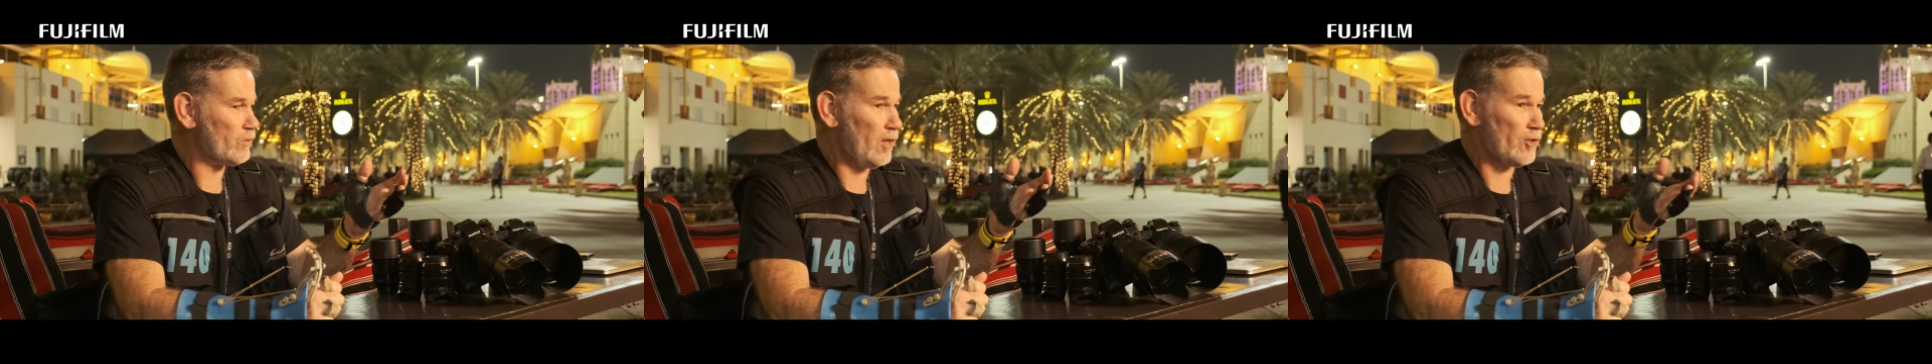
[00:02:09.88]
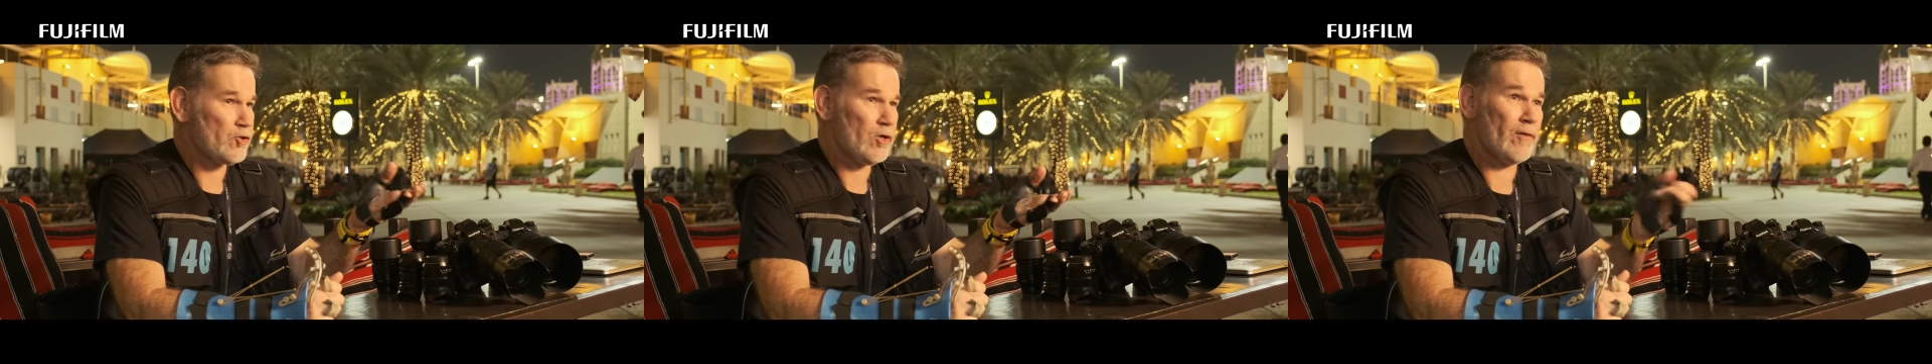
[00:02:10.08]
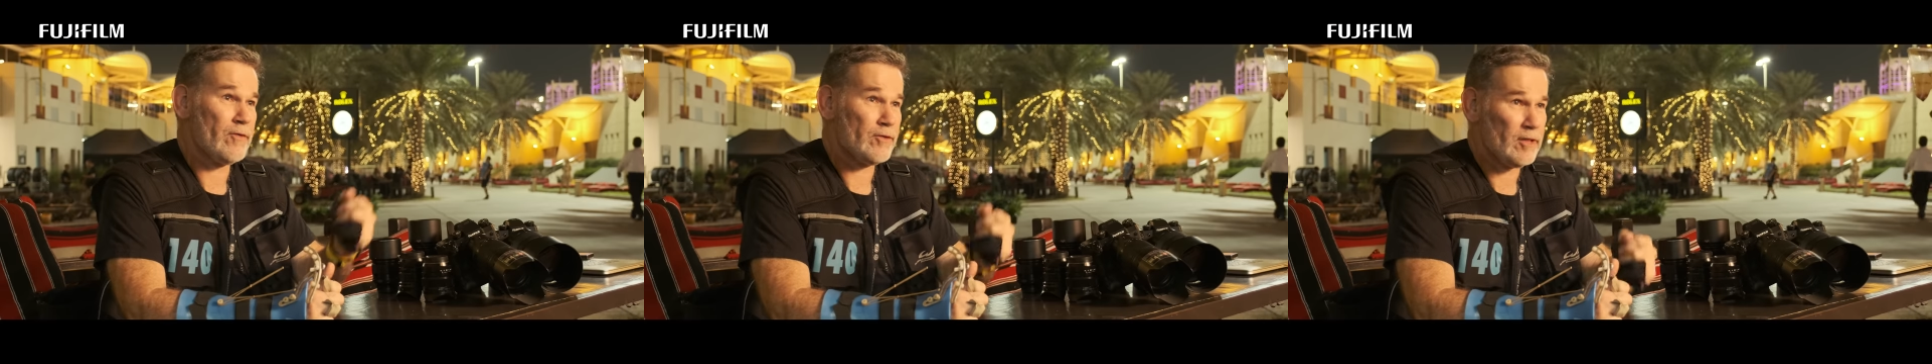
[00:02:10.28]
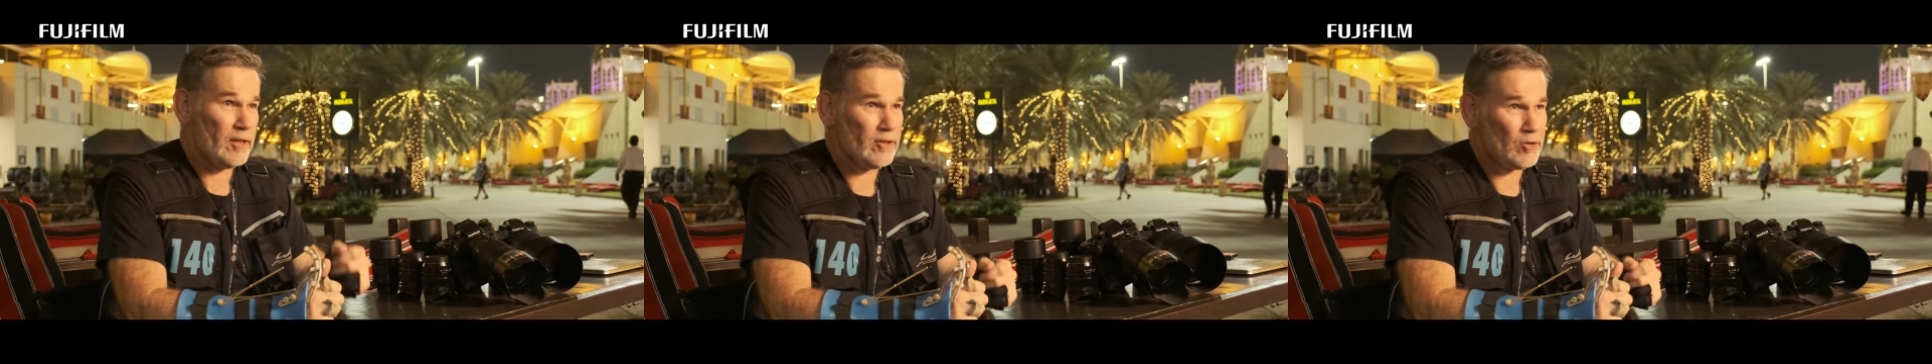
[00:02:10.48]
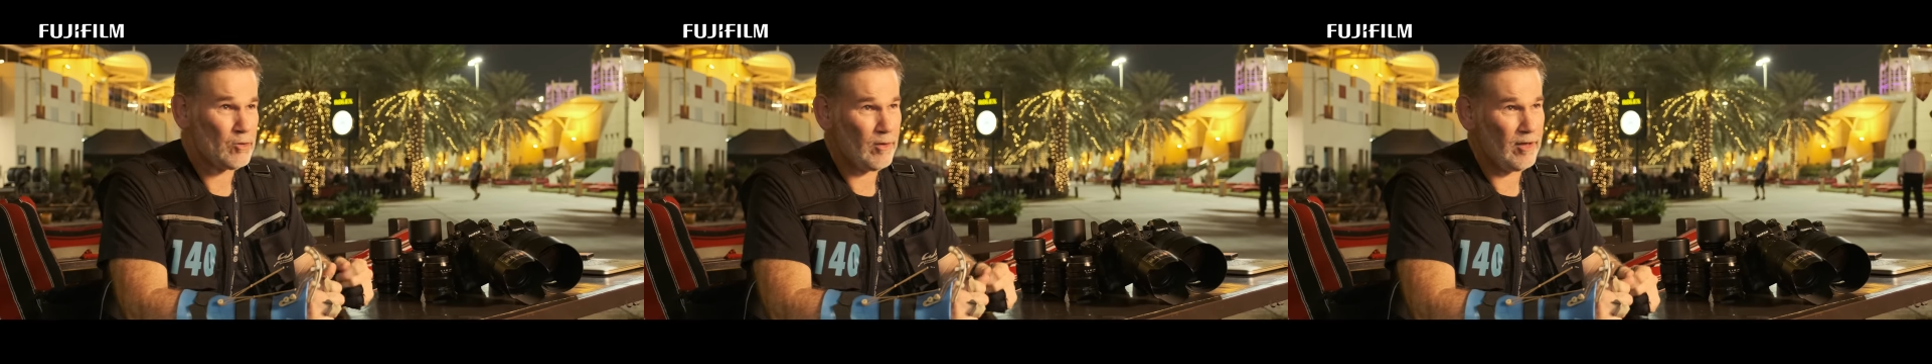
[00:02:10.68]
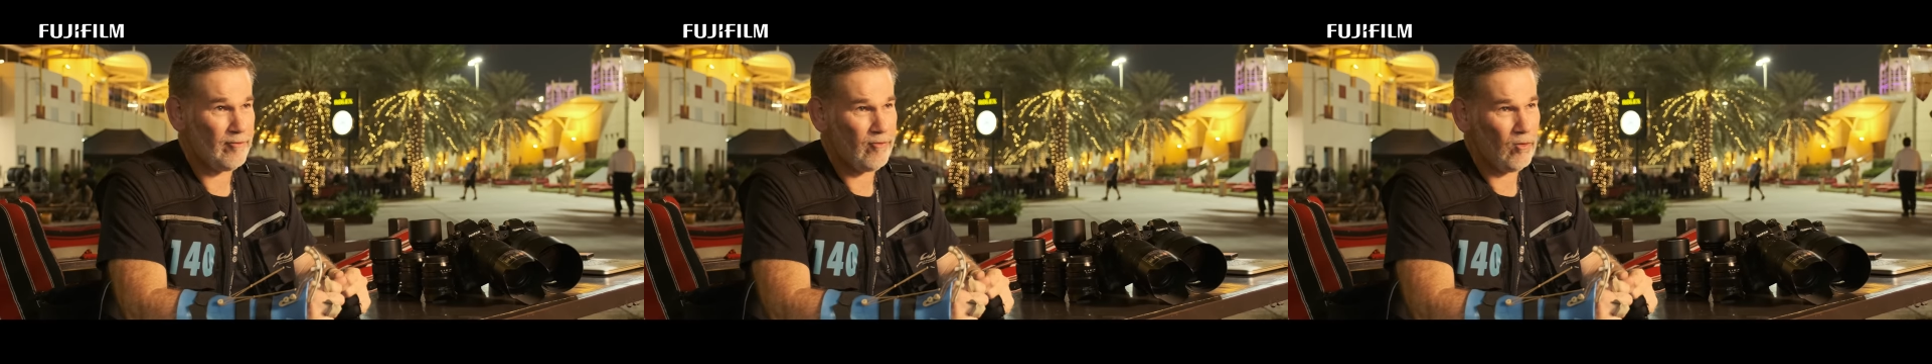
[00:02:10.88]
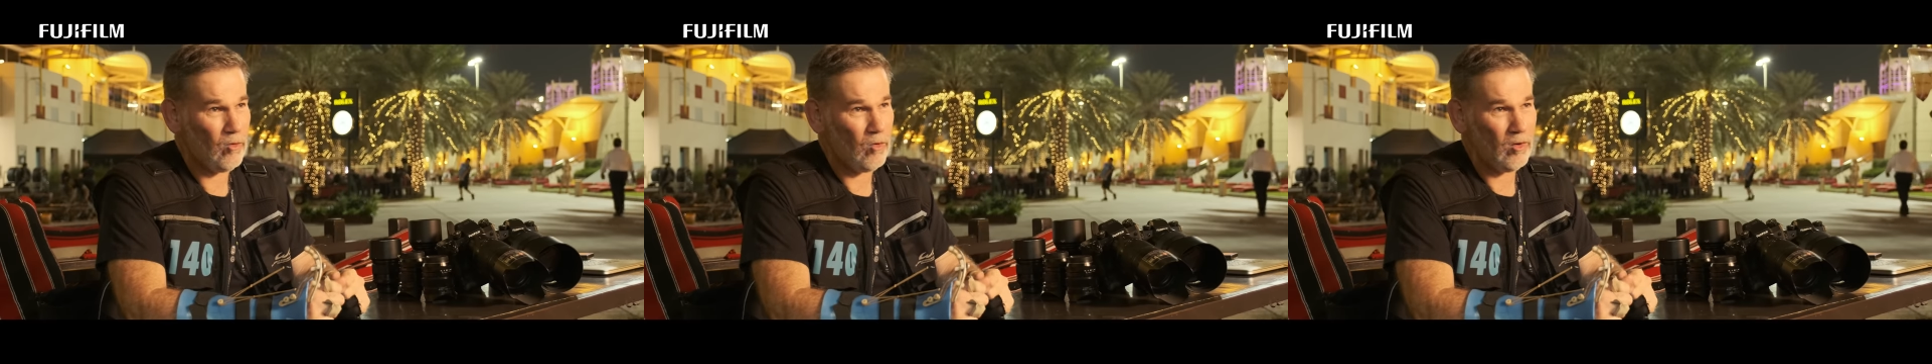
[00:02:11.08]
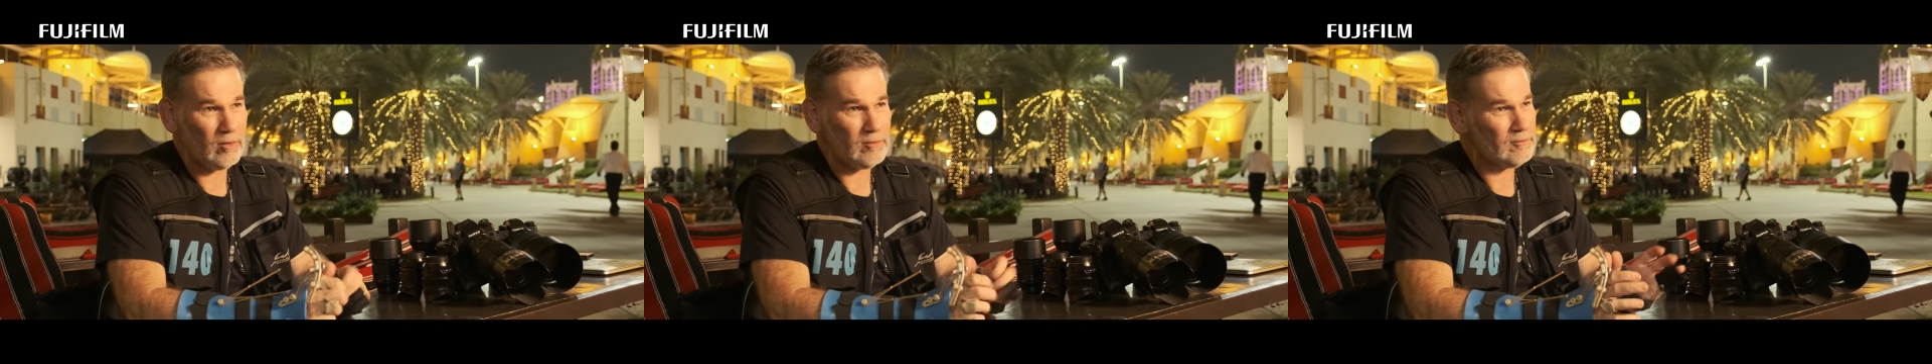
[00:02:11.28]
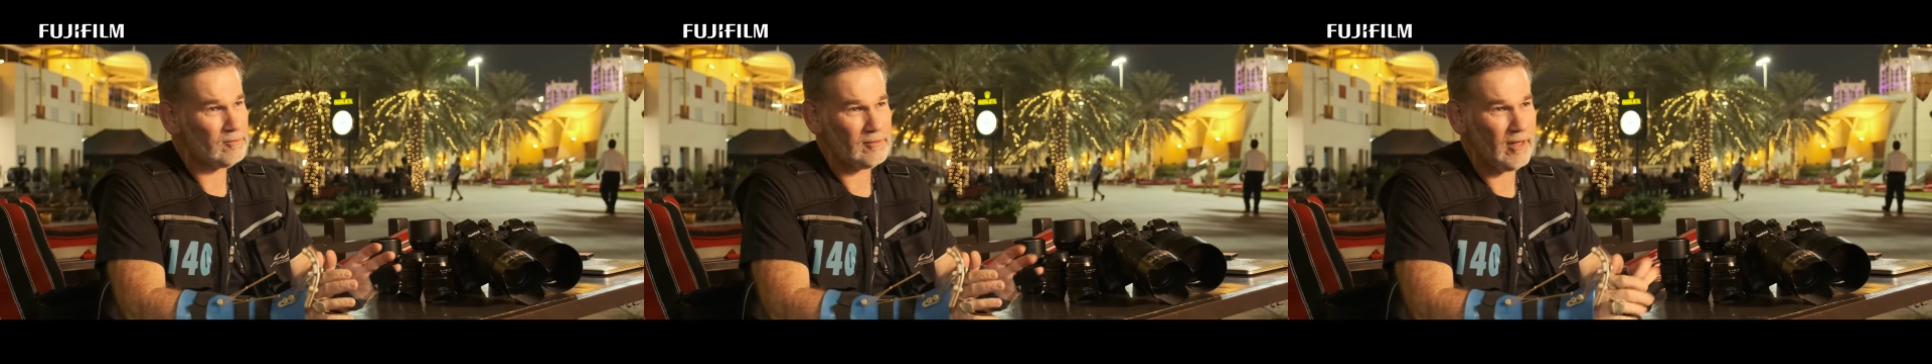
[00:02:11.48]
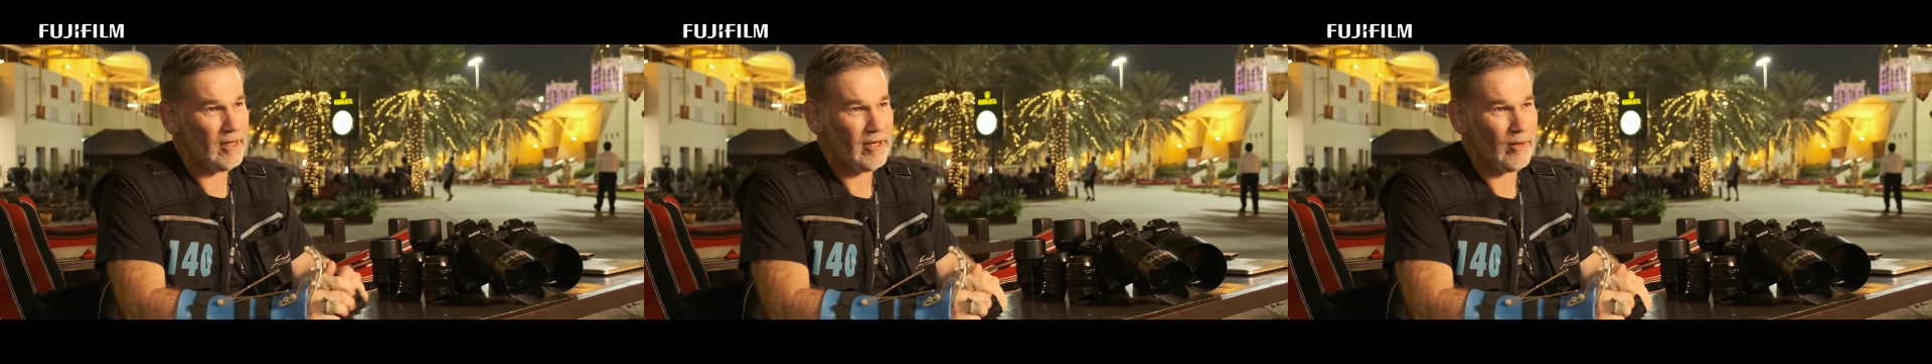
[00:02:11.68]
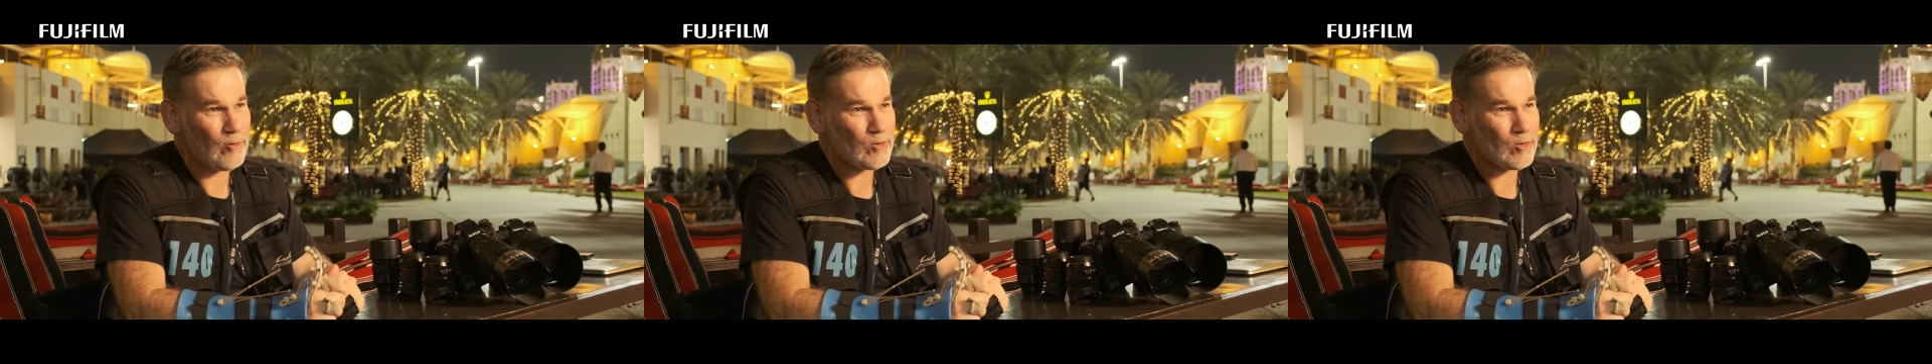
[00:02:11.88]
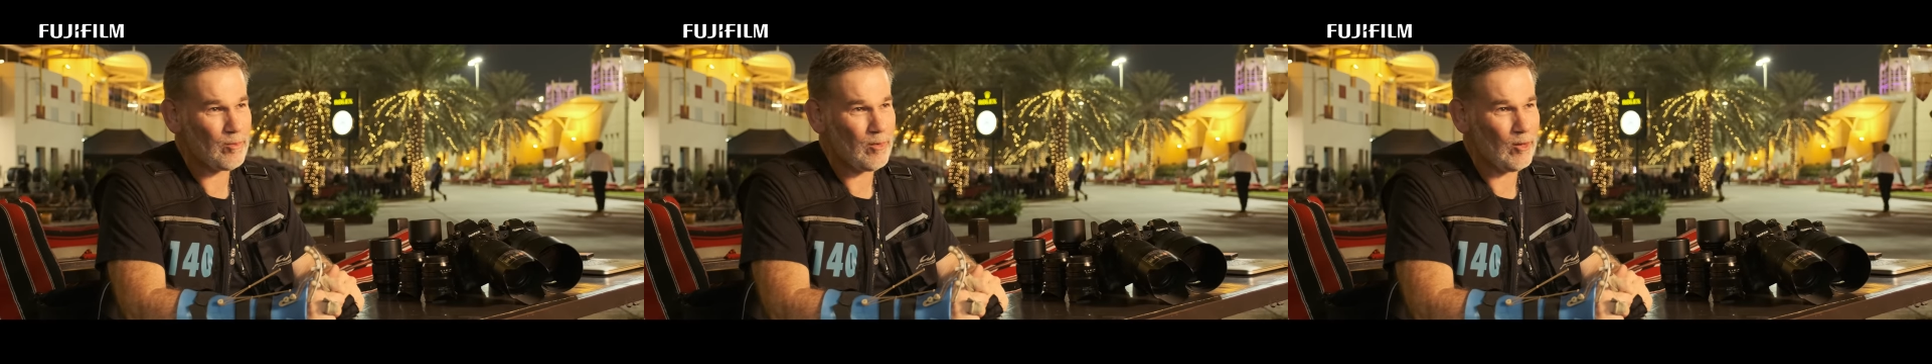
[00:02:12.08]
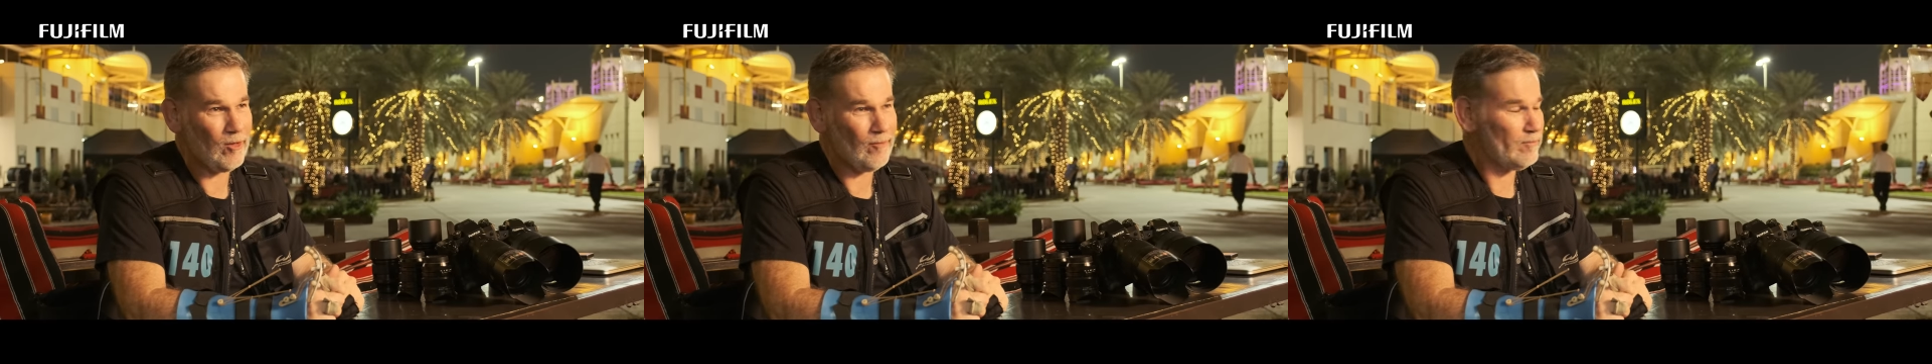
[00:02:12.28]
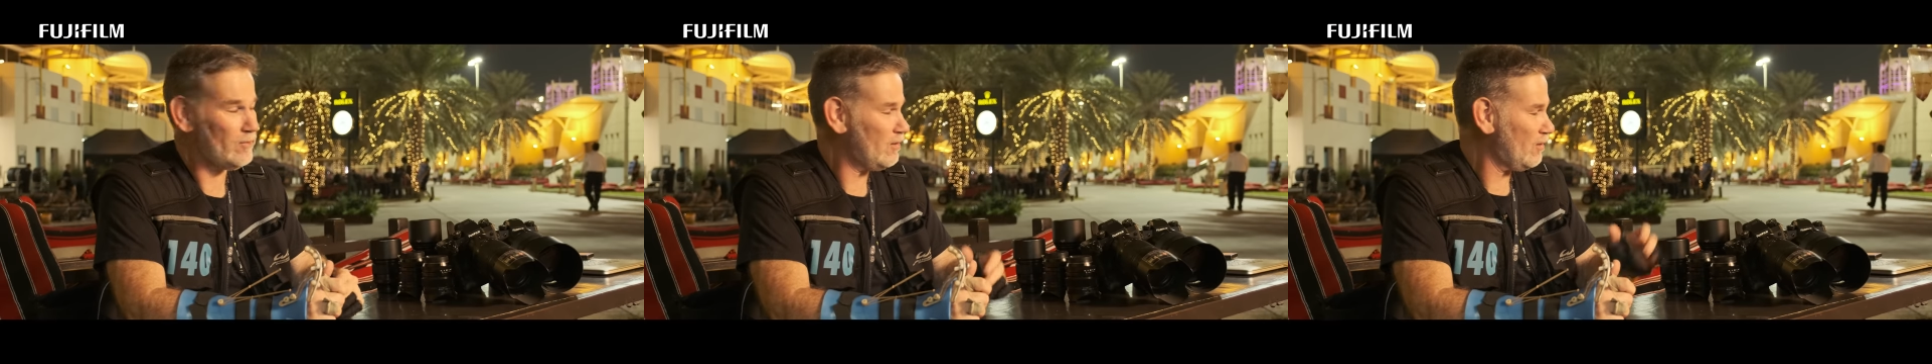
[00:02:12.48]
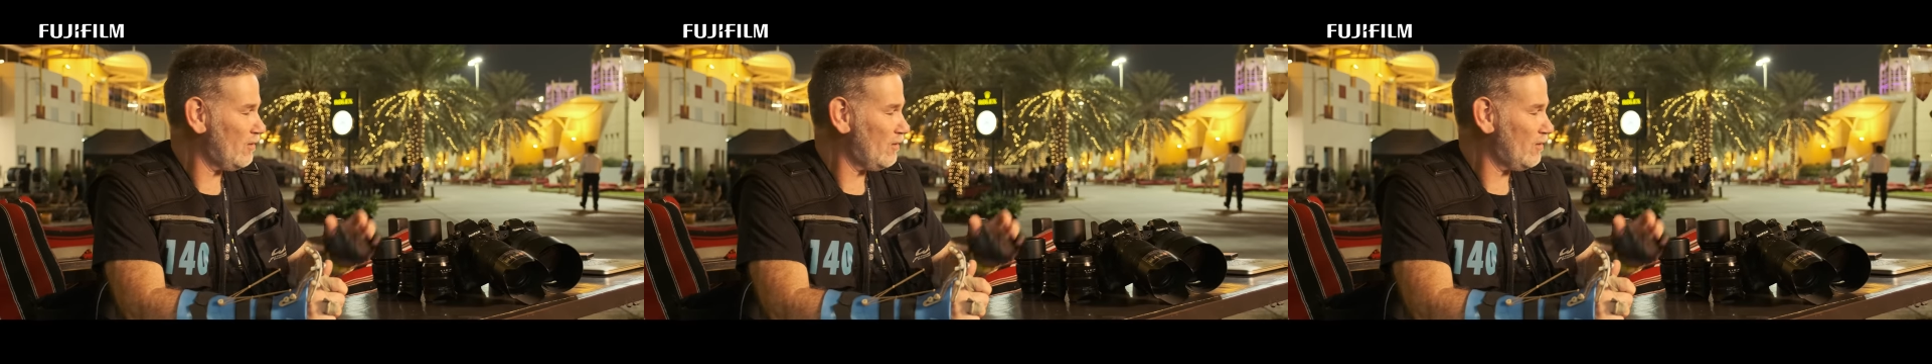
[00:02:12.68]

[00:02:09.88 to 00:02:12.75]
I tried the 10-24 and that was superb.